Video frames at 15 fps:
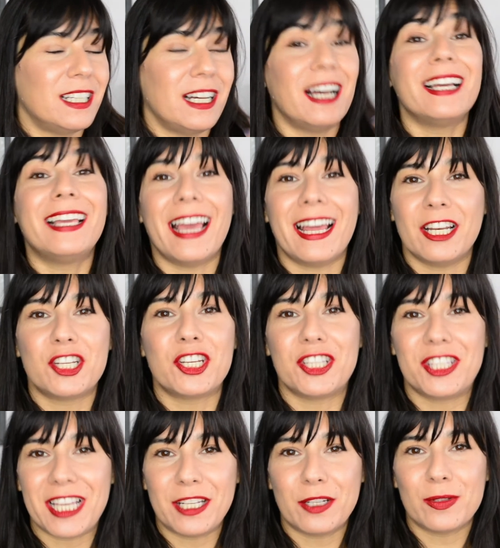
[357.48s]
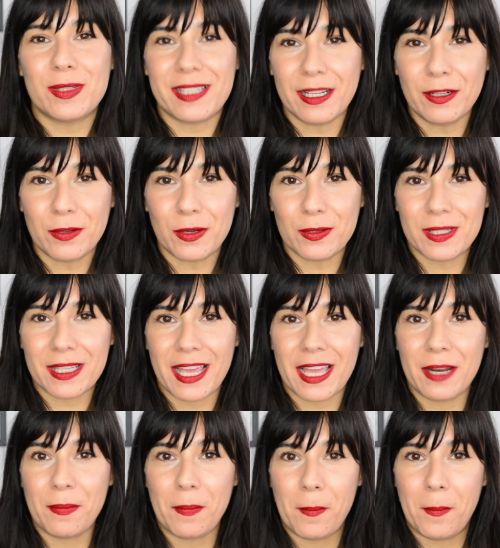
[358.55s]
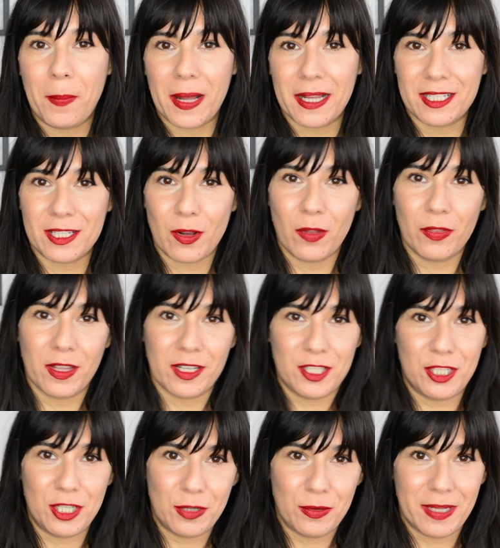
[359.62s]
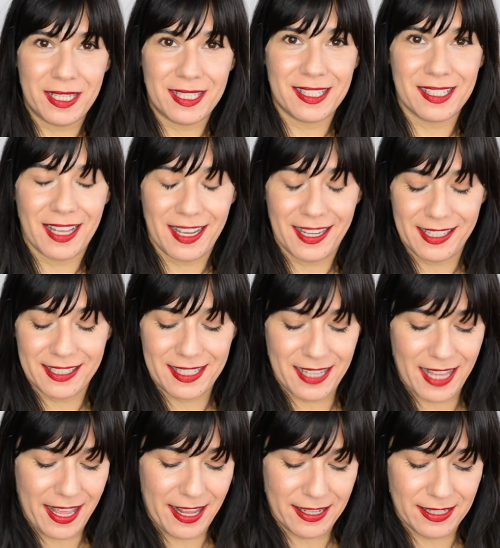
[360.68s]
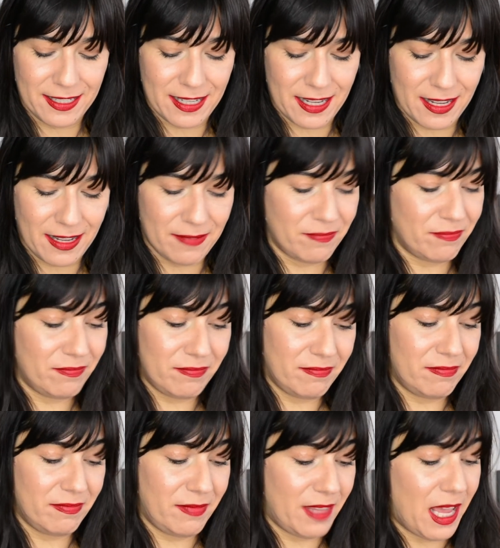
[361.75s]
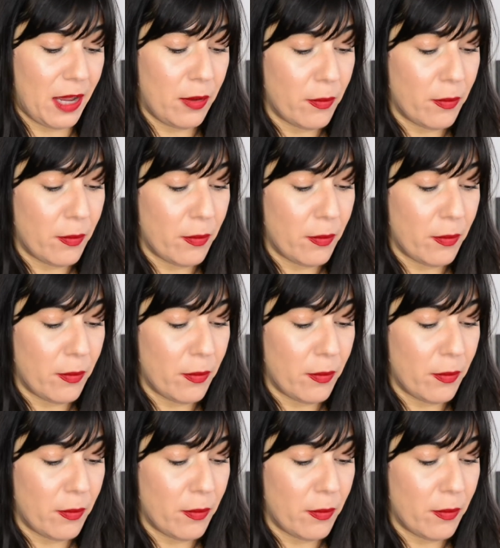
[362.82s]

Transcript: again, a Shiseido Synchro skin, but on the dewy side. And um, I